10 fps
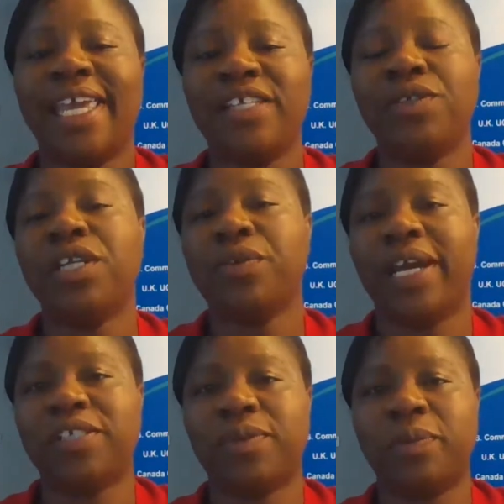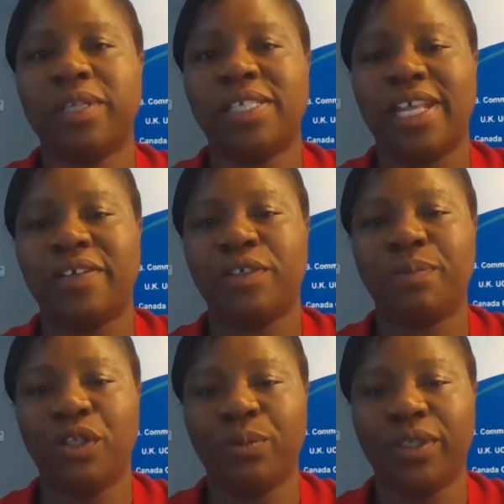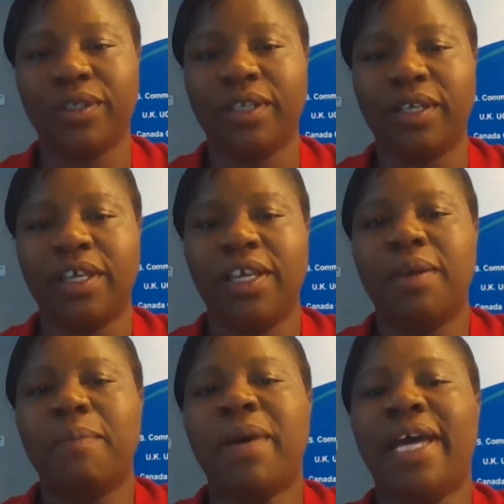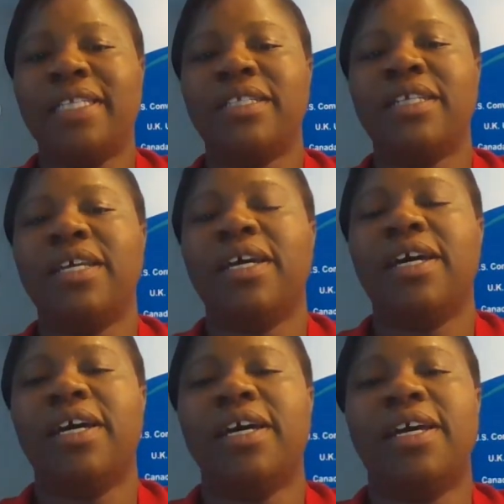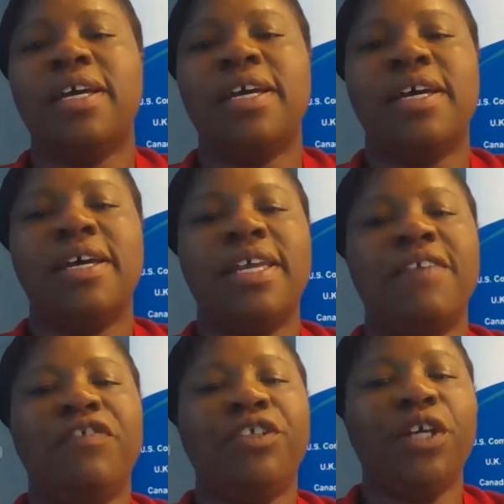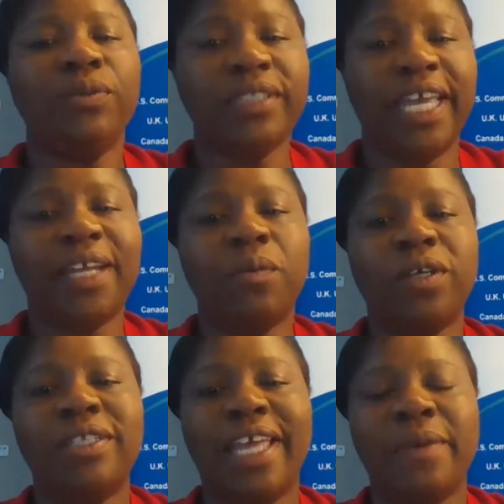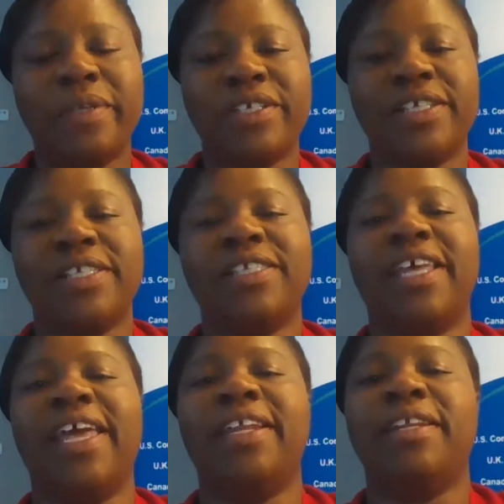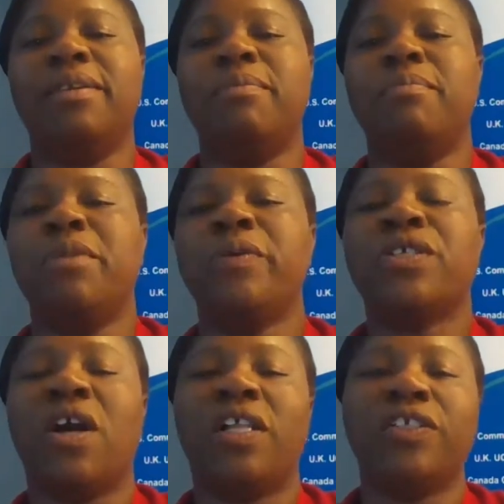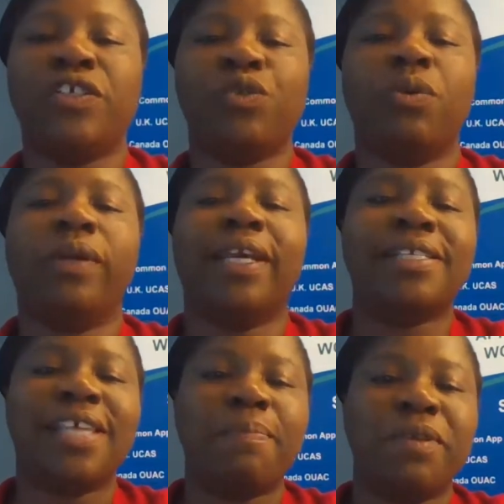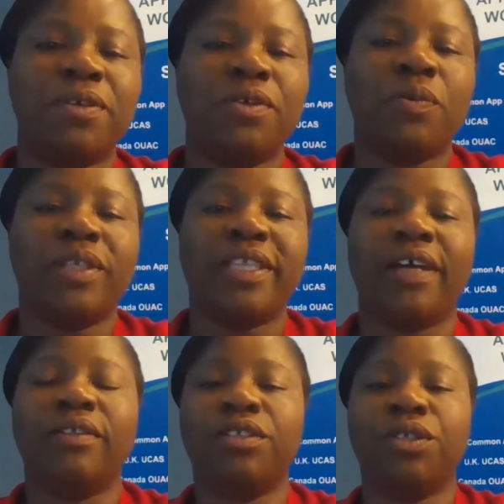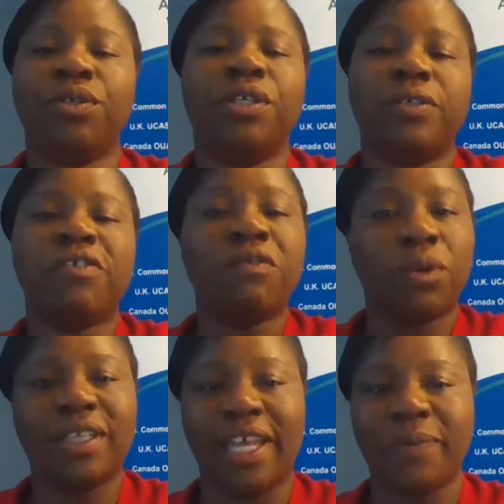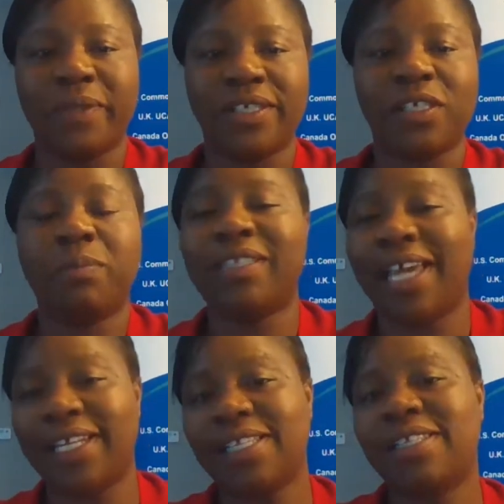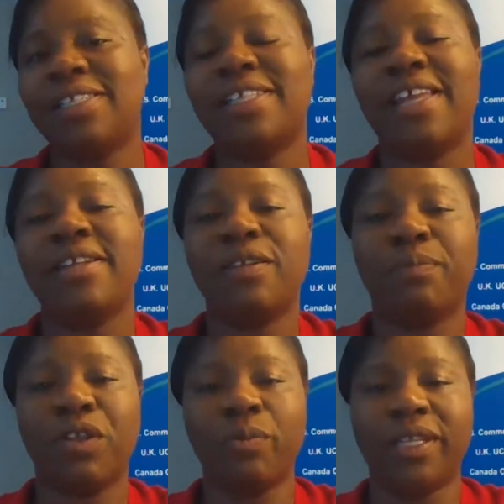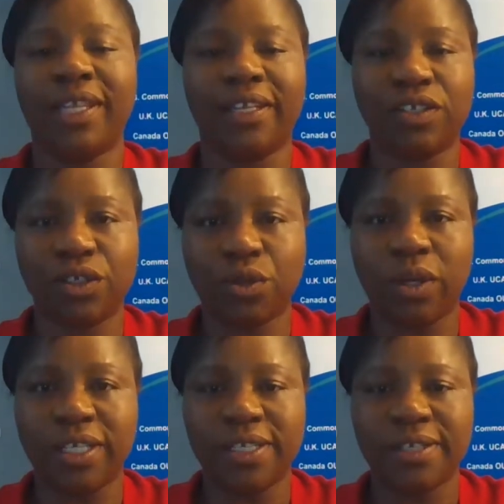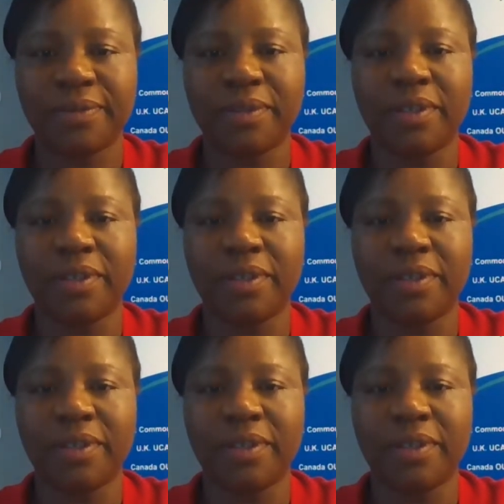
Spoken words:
case, you can graduate with a standard diploma. But if you don't take world languages, then most colleges won't accept you without the 2 years of world languages. But that is the standard diploma, and that is your choice.